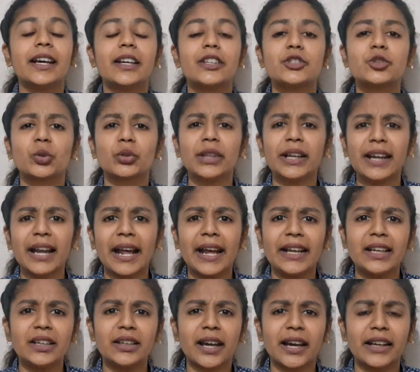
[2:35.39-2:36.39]
so that
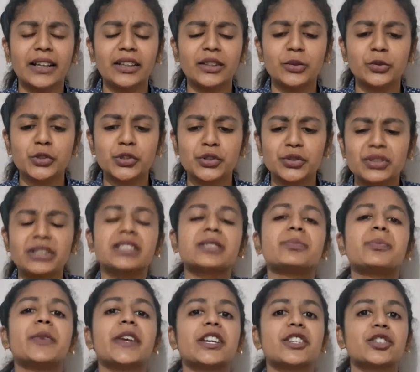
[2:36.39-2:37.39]
I used to just
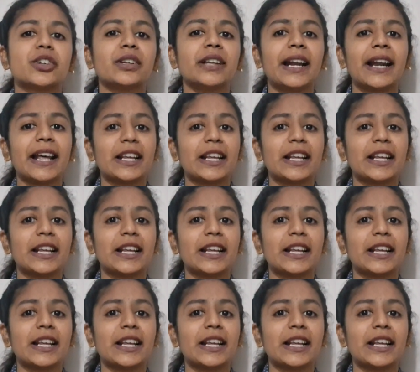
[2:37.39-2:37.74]
make sure that